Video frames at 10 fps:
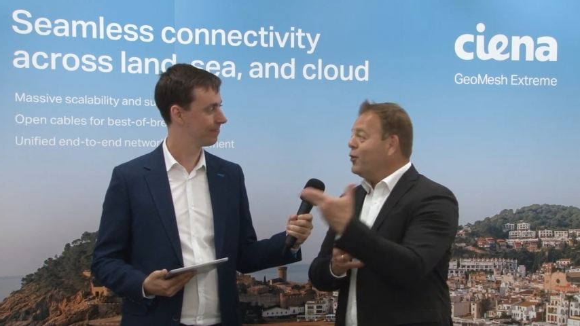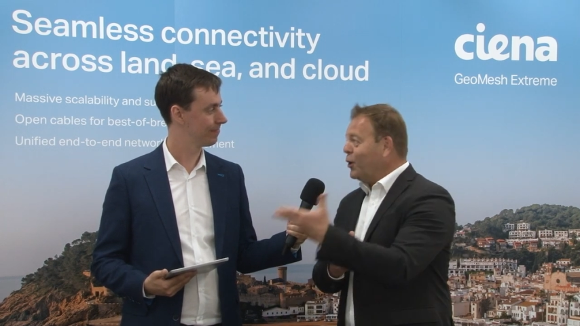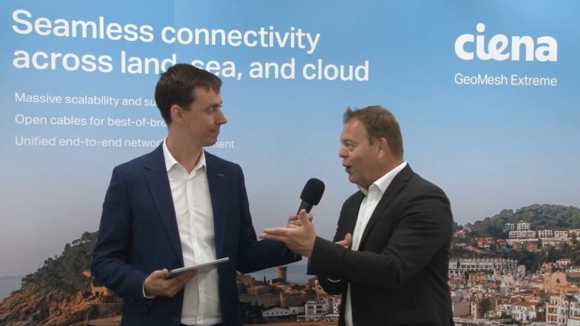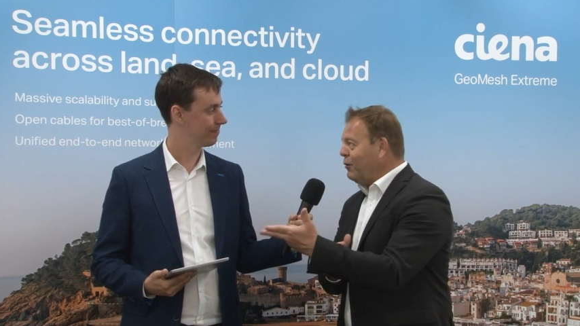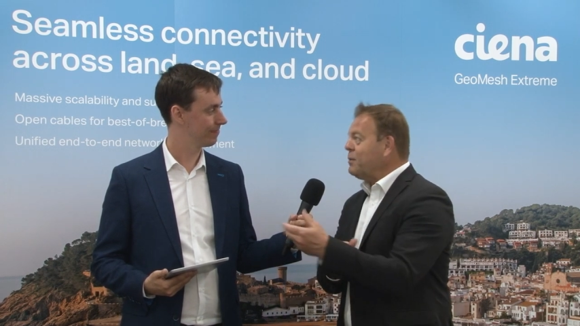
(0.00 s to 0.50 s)

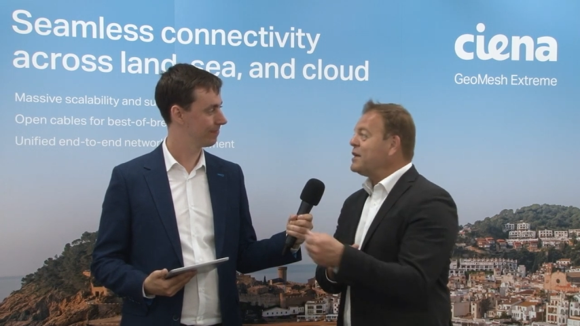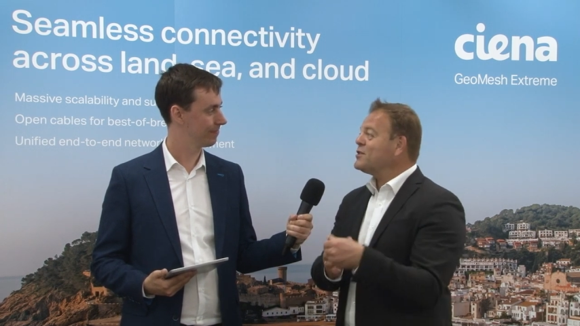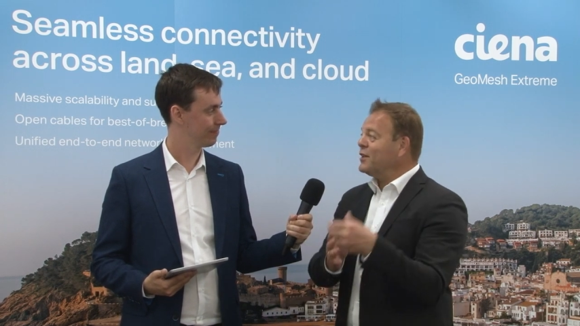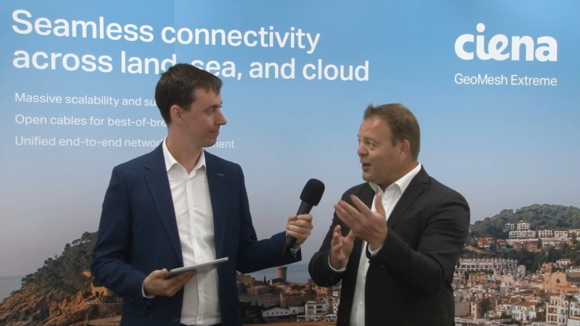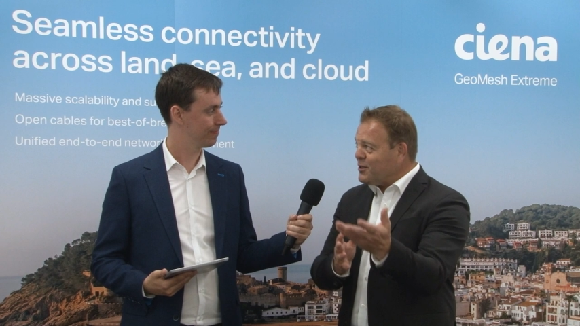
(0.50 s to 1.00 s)
Speaker 1: the
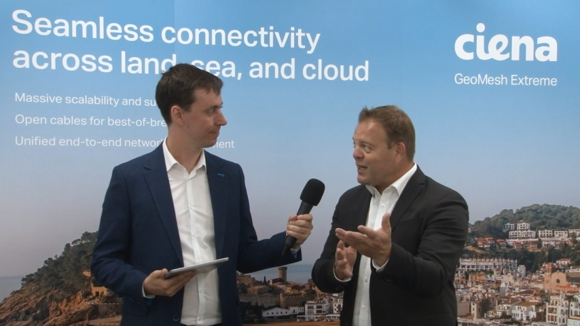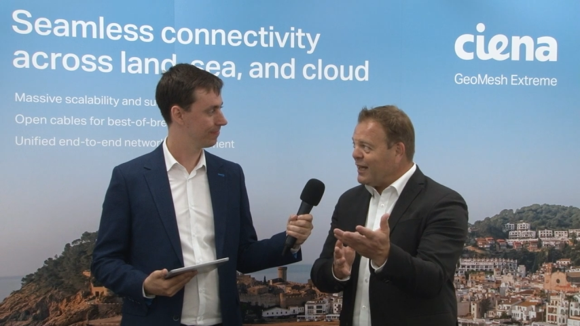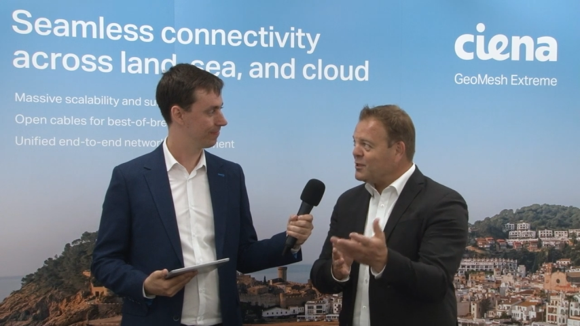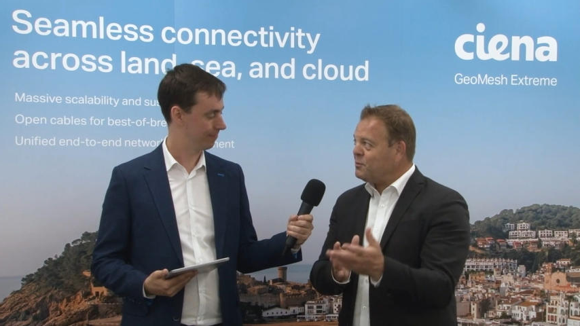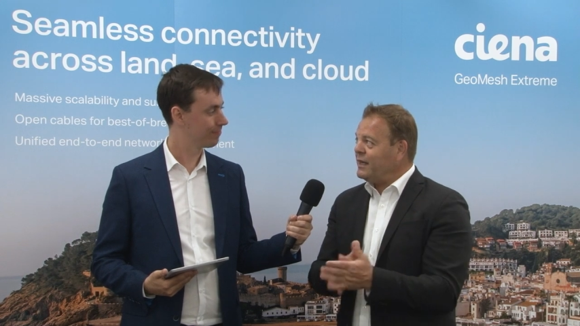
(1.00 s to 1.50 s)
governments,
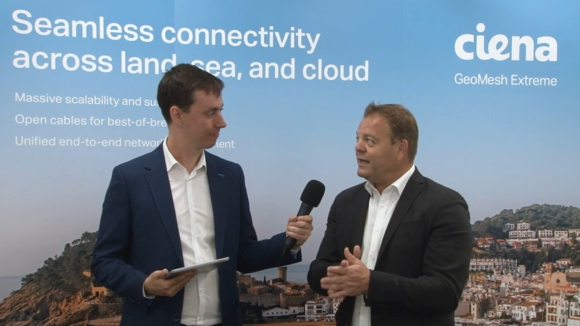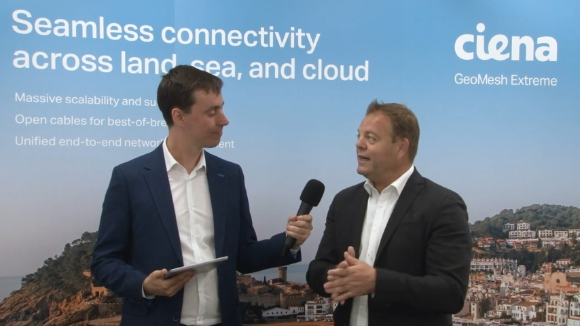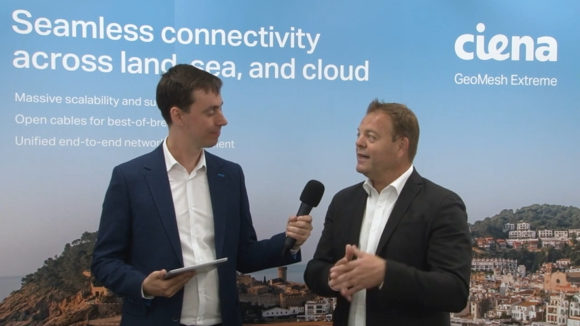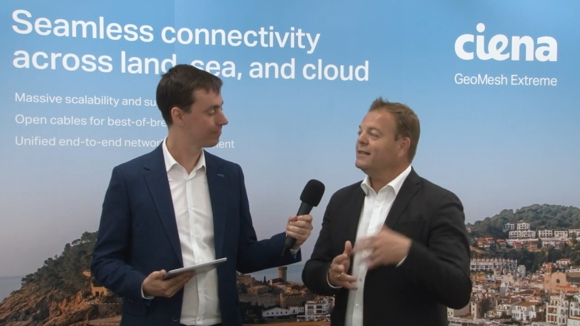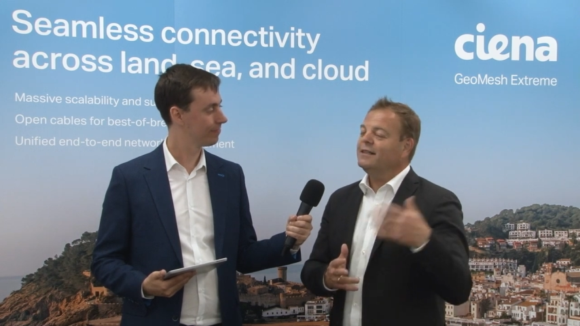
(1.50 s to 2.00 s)
legislators being
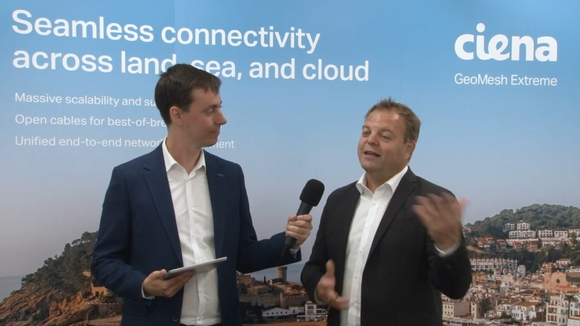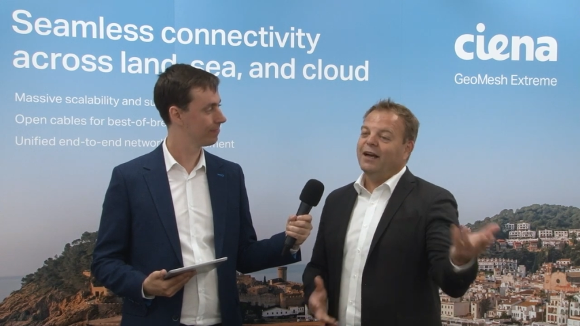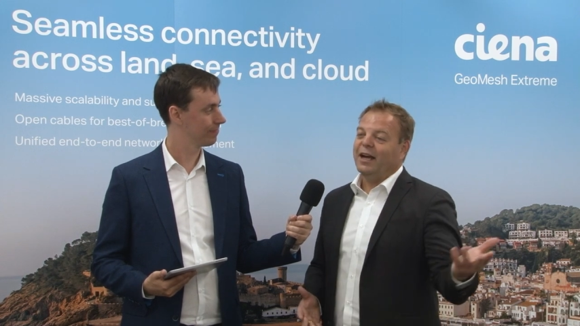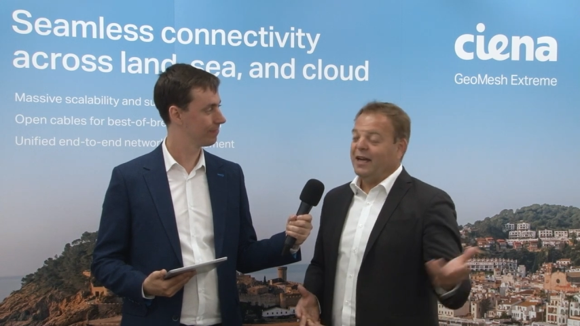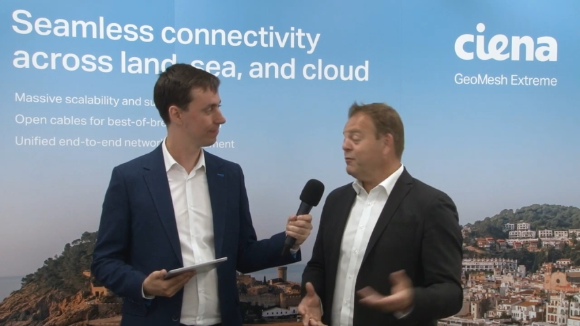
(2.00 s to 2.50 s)
here
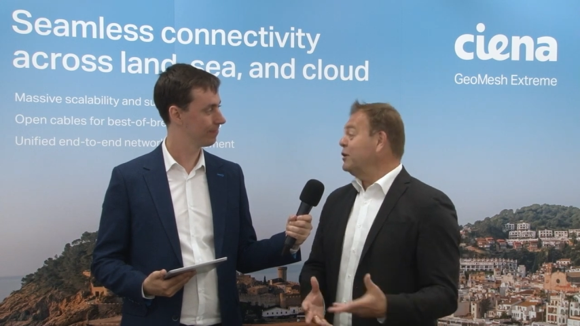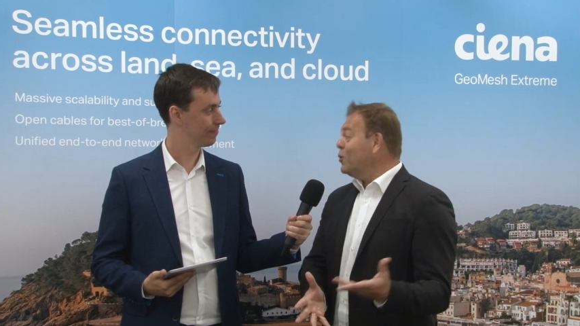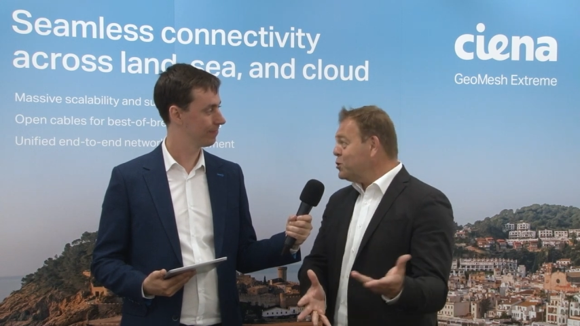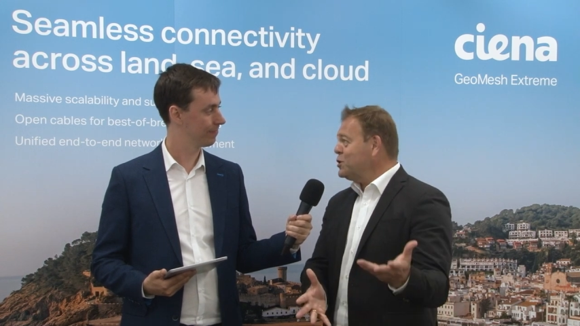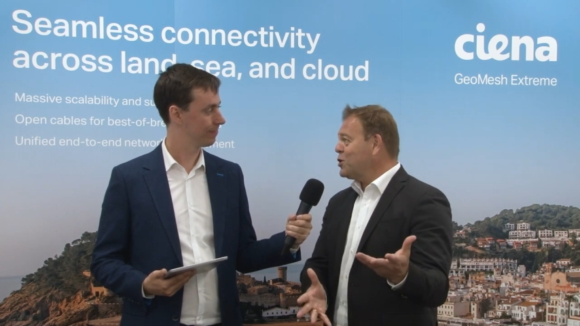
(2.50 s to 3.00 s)
and having
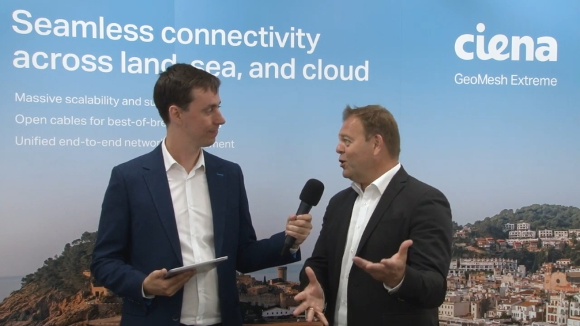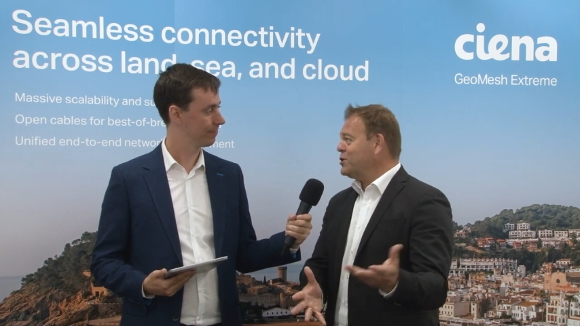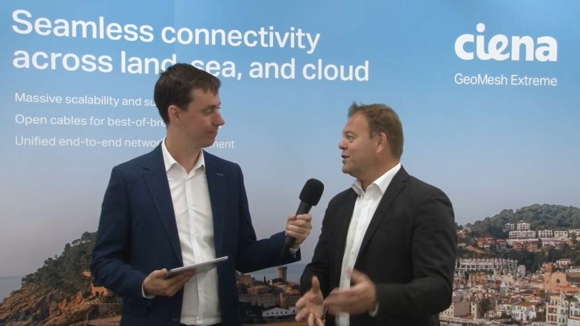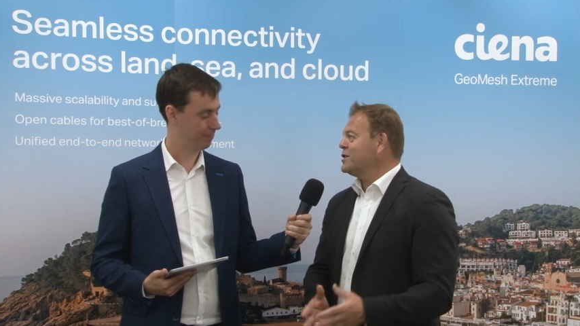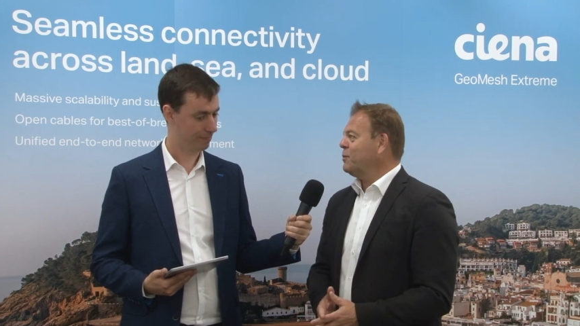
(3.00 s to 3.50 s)
those
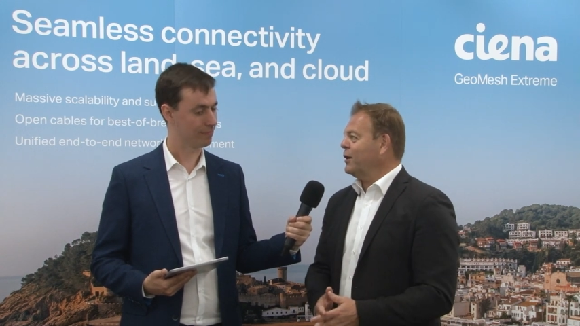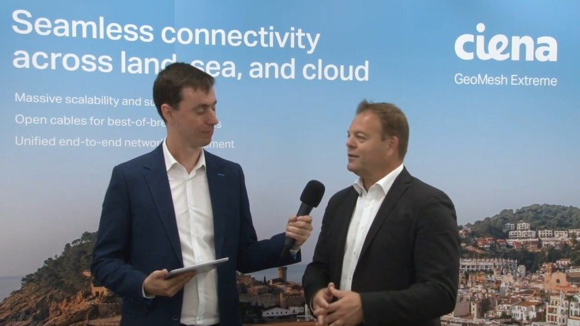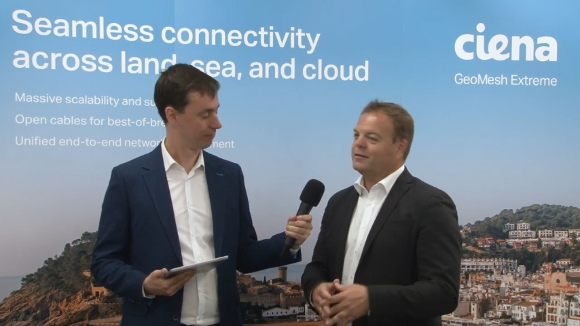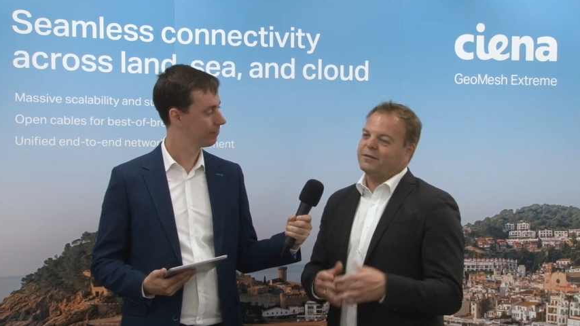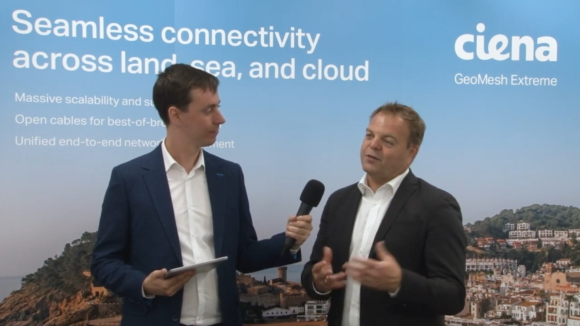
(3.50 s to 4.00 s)
discussions. But
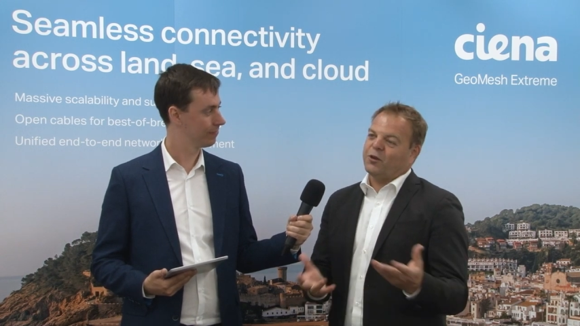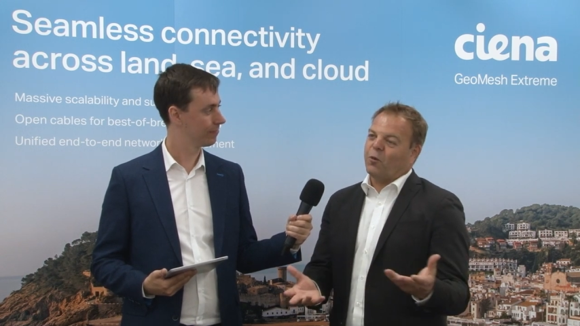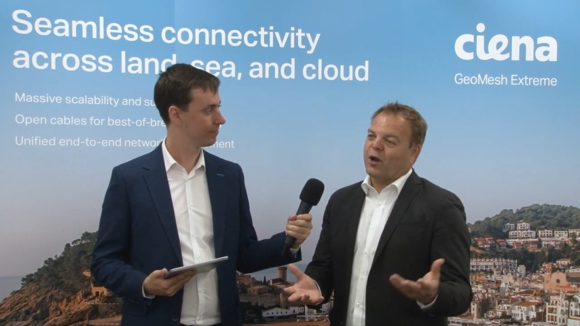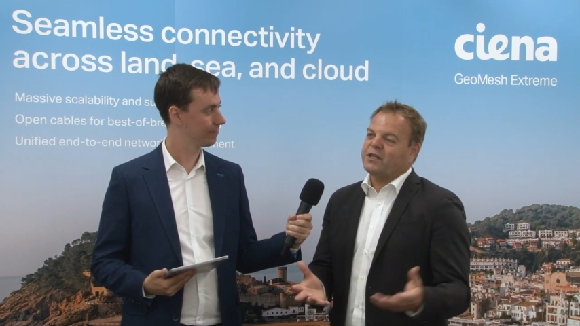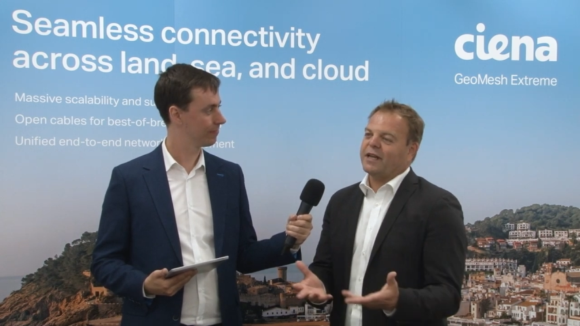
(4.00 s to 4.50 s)
the ones